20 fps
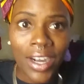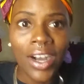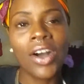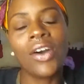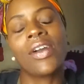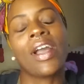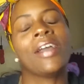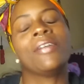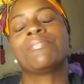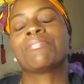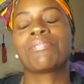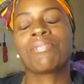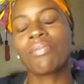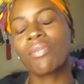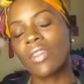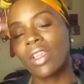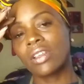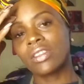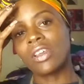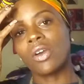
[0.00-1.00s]
Okay,
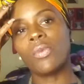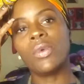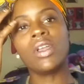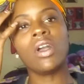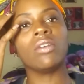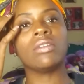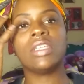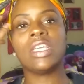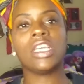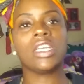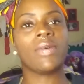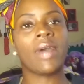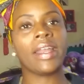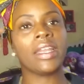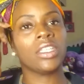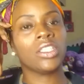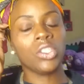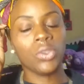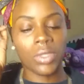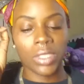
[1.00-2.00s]
so we're going to dig right
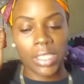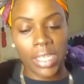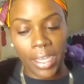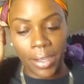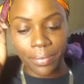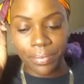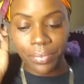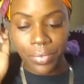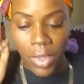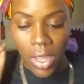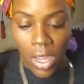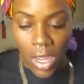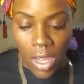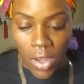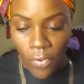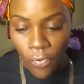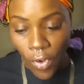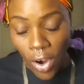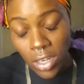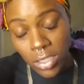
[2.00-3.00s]
into it then.
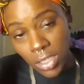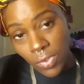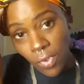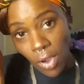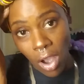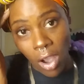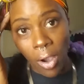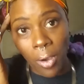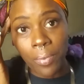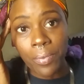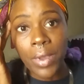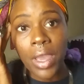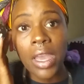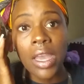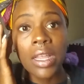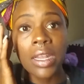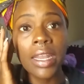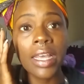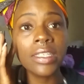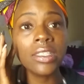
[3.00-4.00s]
First of all,
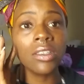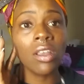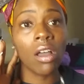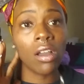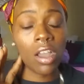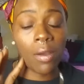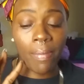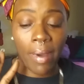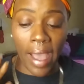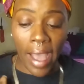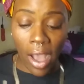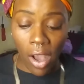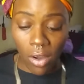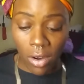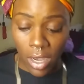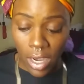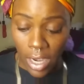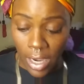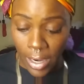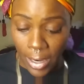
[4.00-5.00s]
let's talk
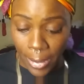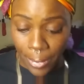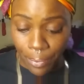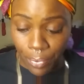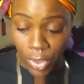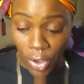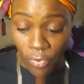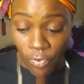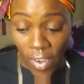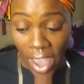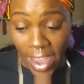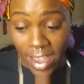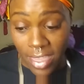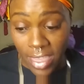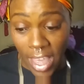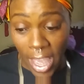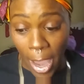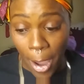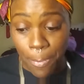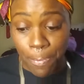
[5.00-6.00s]
about the
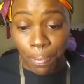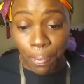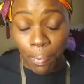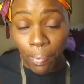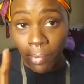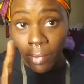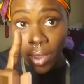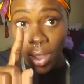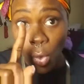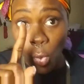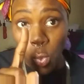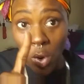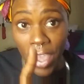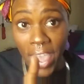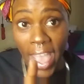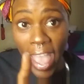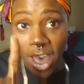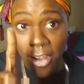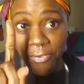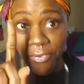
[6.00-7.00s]
fact that
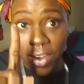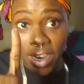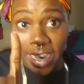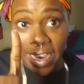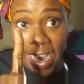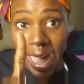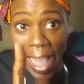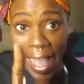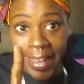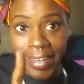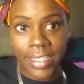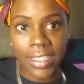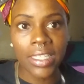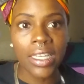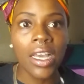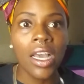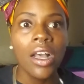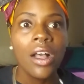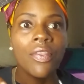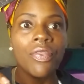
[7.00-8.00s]
we have
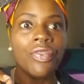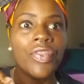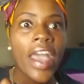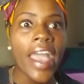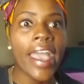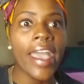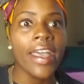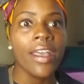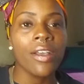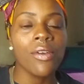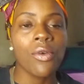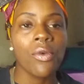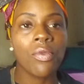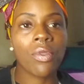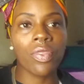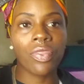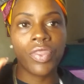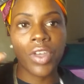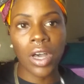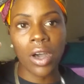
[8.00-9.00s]
forgotten that
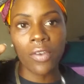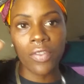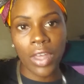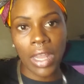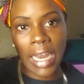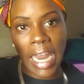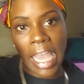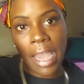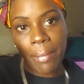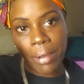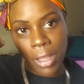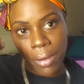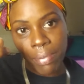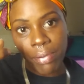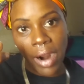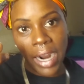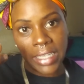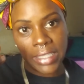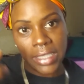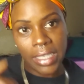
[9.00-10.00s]
the labeling
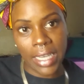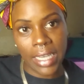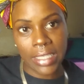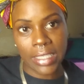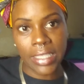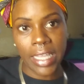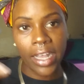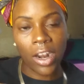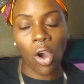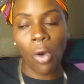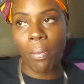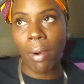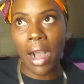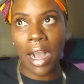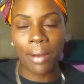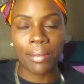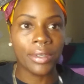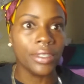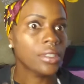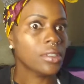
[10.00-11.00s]
process that
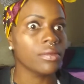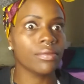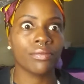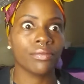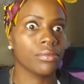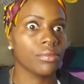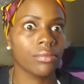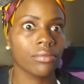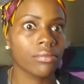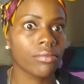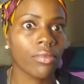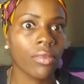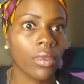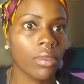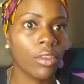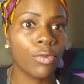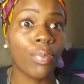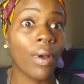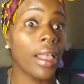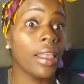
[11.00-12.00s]
Obama,
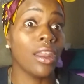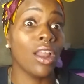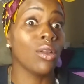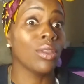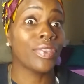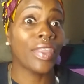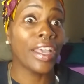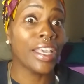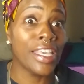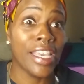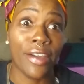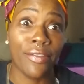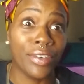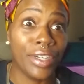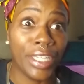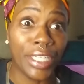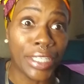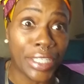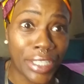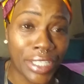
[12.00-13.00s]
it's probably the only thing he ever
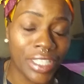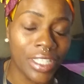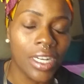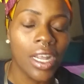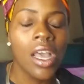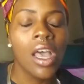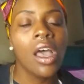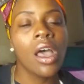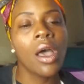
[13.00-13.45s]
did good,